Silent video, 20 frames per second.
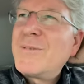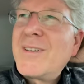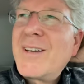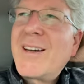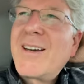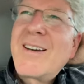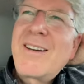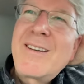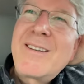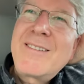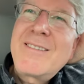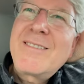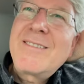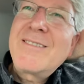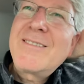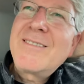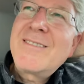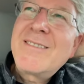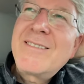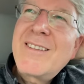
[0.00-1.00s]
uh,
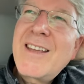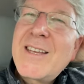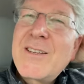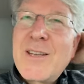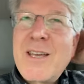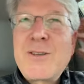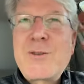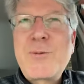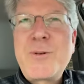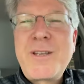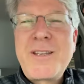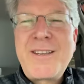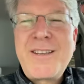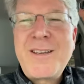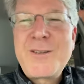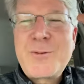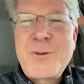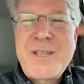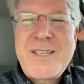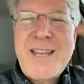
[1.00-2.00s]
as, we
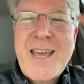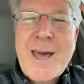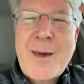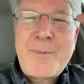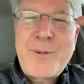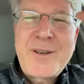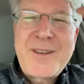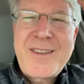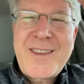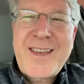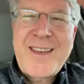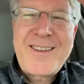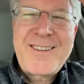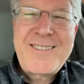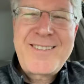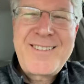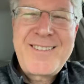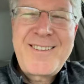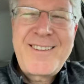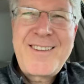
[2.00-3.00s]
as we tap into that
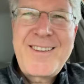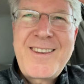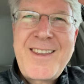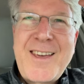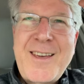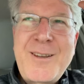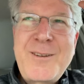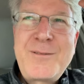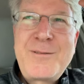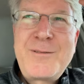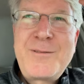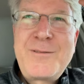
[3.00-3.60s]
that